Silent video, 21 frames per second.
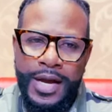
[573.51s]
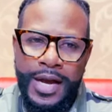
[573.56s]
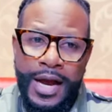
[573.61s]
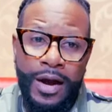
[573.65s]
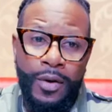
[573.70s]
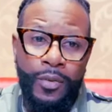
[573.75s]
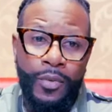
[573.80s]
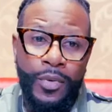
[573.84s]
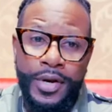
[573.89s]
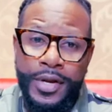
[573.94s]

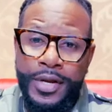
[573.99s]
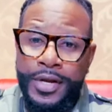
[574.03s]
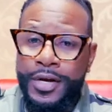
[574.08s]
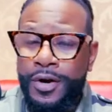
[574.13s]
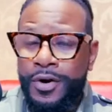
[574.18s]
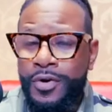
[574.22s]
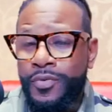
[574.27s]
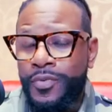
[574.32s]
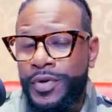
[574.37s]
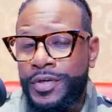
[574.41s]
I want to
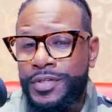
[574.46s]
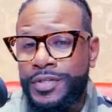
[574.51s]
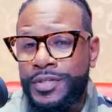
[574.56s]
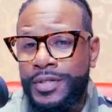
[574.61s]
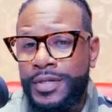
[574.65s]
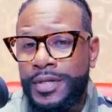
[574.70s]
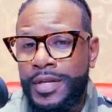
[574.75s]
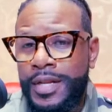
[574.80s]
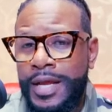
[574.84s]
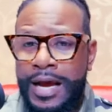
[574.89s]
encourage
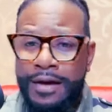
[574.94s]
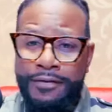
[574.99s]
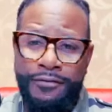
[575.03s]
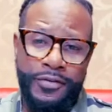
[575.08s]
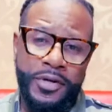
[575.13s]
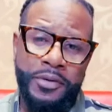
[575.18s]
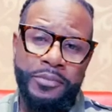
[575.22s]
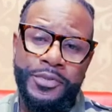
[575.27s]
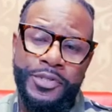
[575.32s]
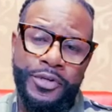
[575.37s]

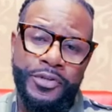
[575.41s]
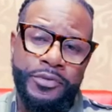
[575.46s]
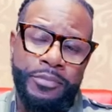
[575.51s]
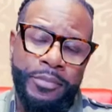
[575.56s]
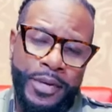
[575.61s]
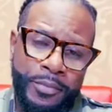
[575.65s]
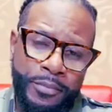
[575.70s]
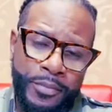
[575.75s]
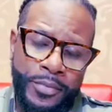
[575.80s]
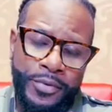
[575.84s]
Freedom Church
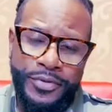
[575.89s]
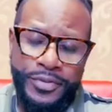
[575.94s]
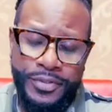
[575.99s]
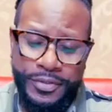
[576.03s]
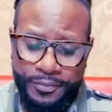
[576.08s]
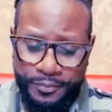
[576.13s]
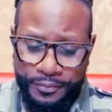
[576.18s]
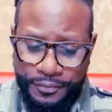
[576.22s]
members